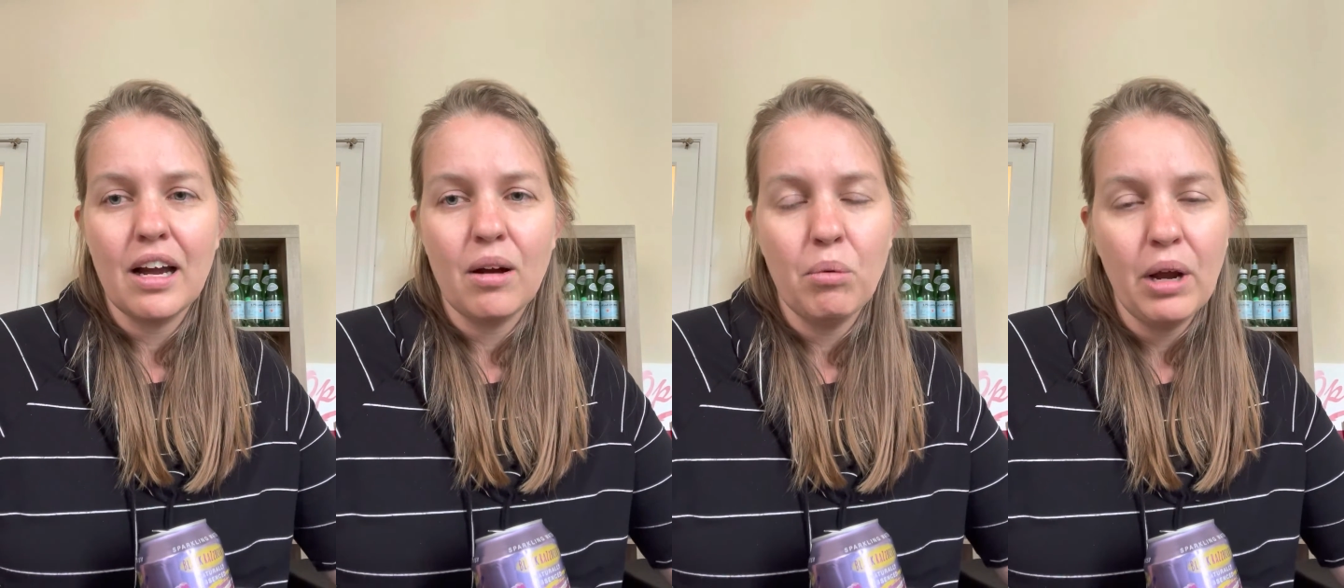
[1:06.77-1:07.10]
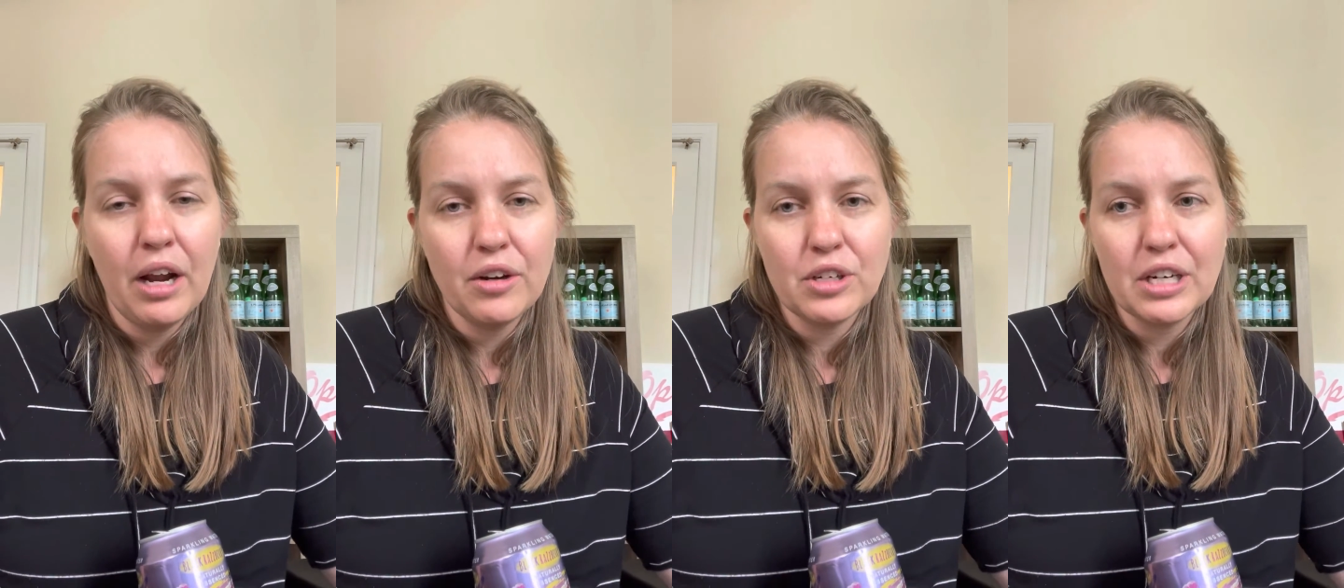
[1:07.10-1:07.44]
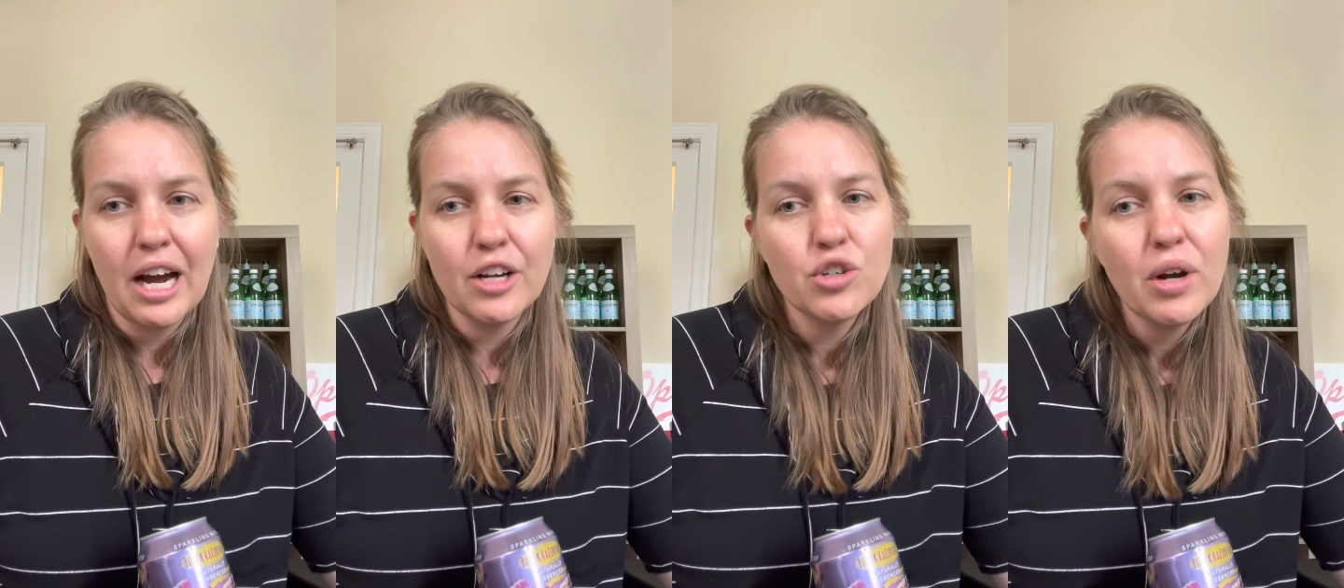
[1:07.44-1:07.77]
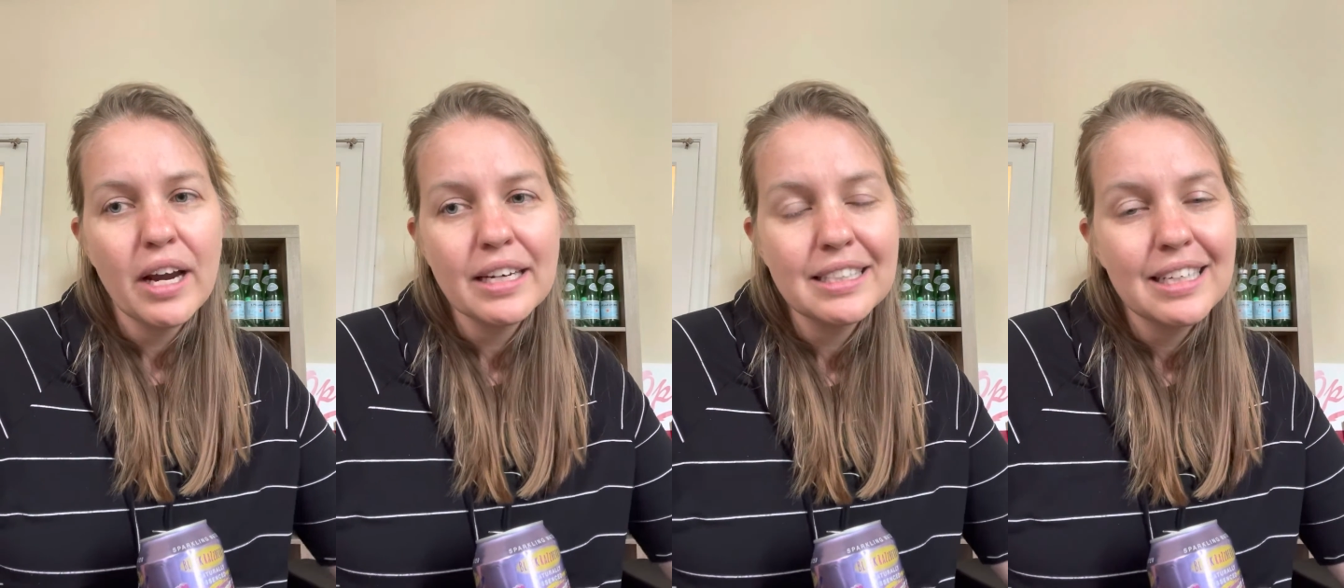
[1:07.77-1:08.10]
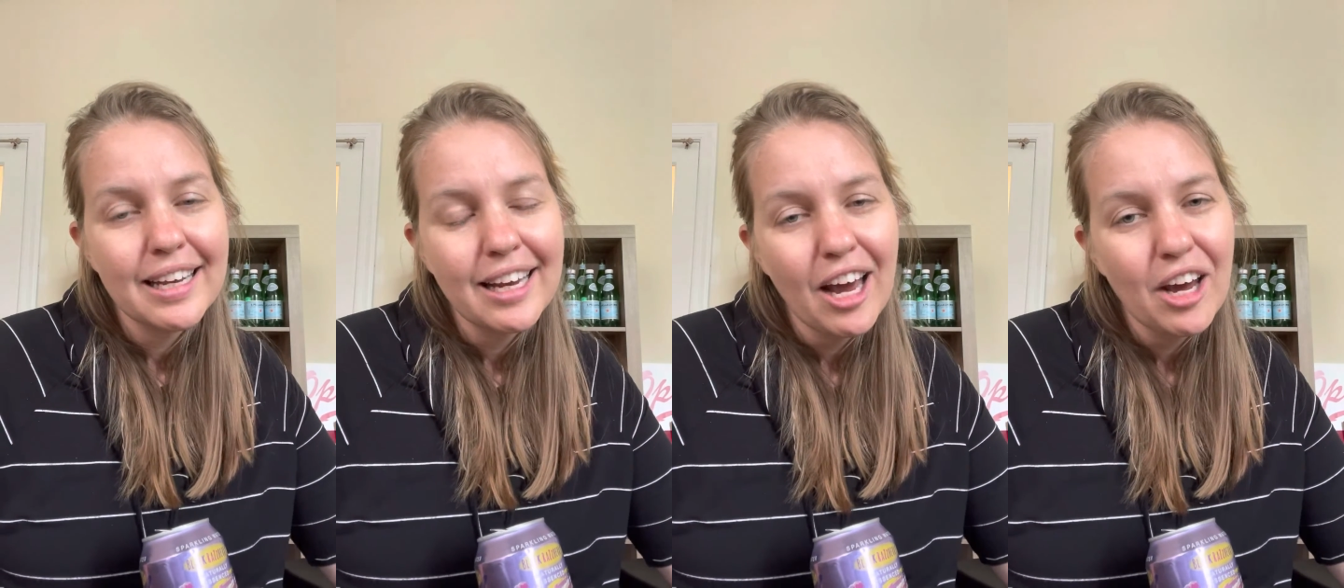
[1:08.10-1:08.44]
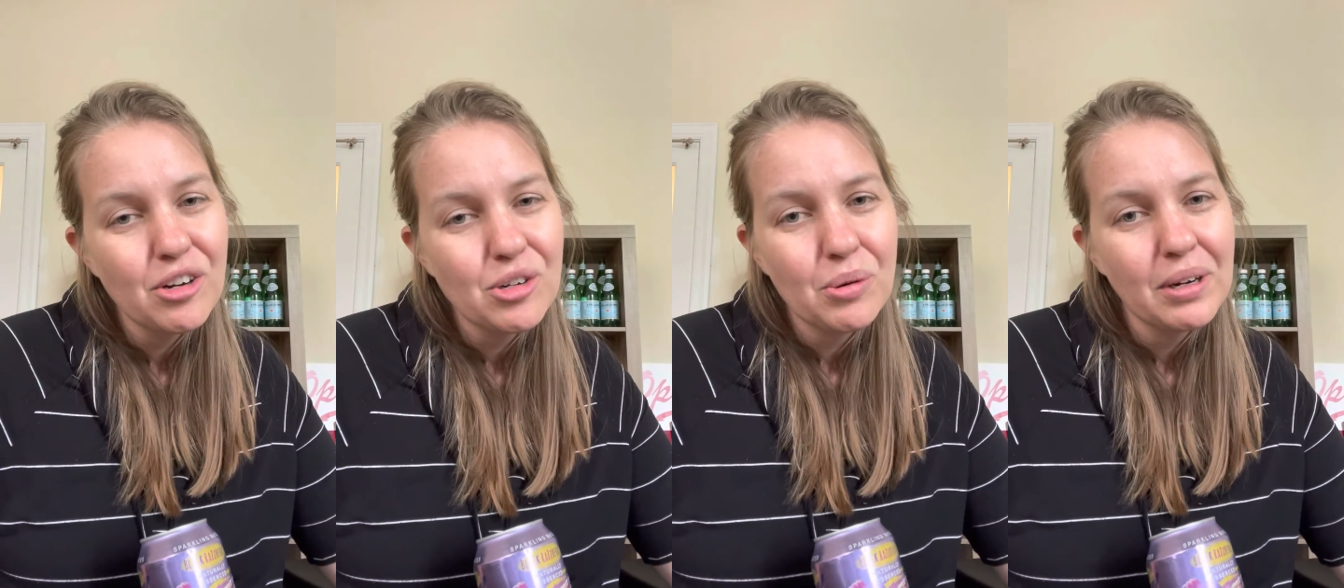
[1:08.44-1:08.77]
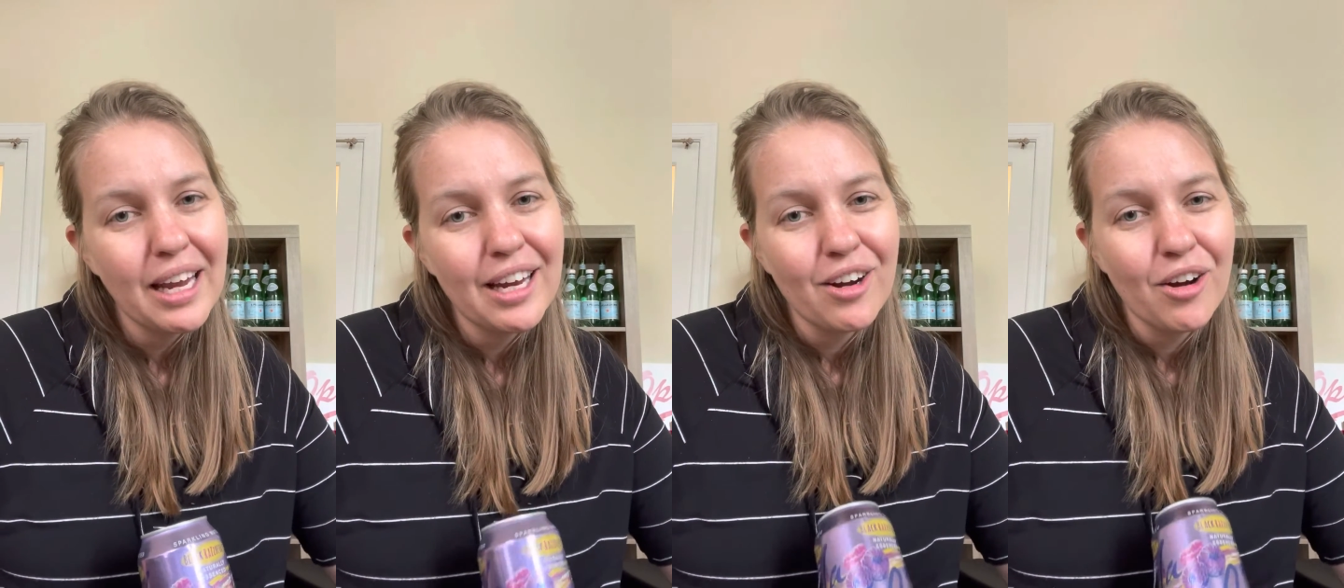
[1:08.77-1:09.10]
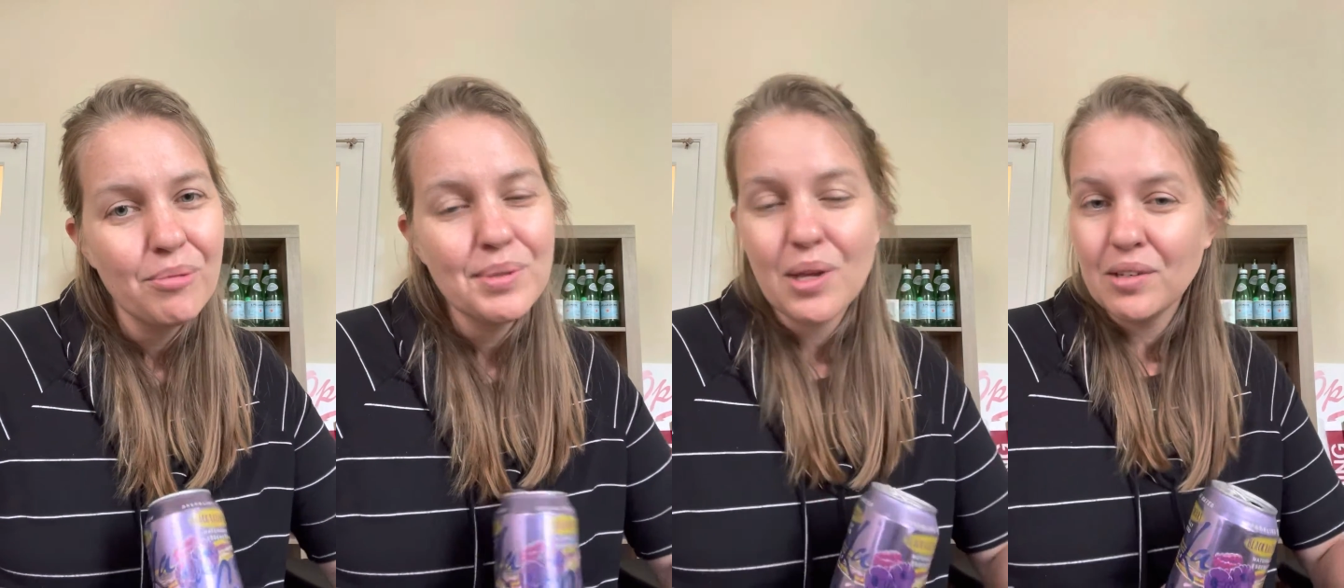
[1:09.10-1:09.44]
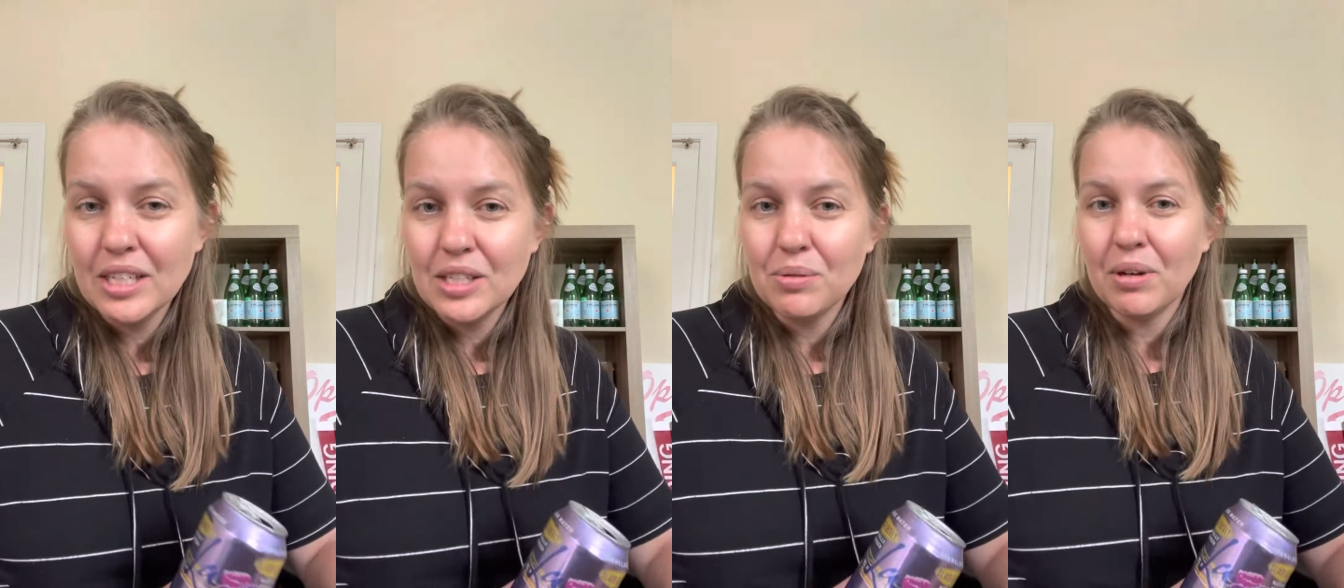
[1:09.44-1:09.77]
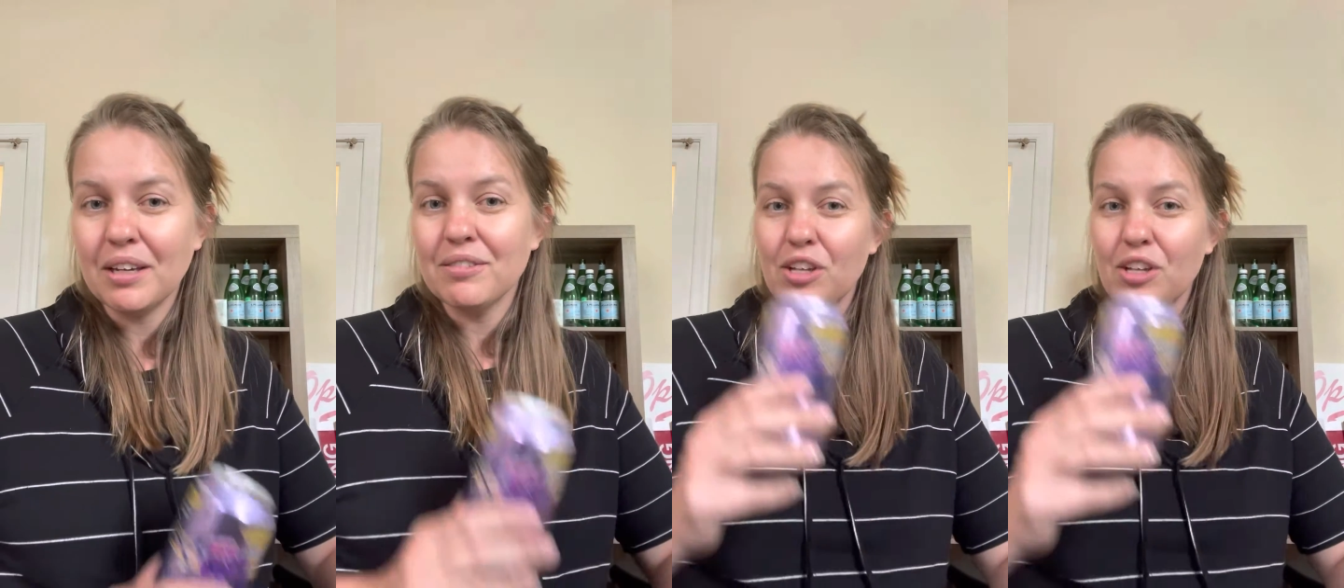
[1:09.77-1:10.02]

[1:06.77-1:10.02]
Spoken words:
went under contract and 128 homes closed this week.